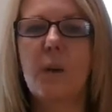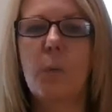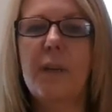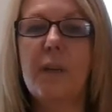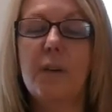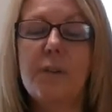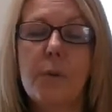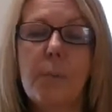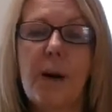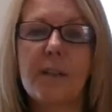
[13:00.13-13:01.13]
we can also
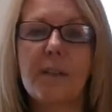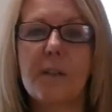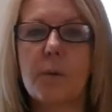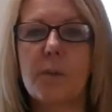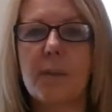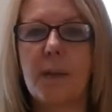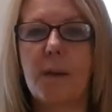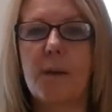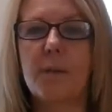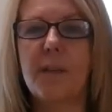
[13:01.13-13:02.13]
practice those
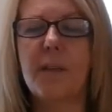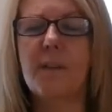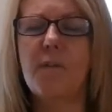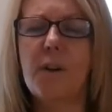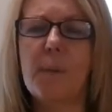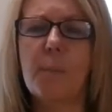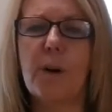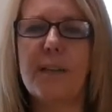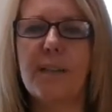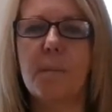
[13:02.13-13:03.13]
skills in the very
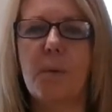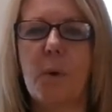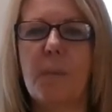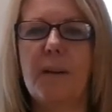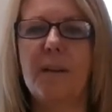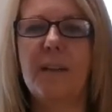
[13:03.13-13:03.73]
present moment.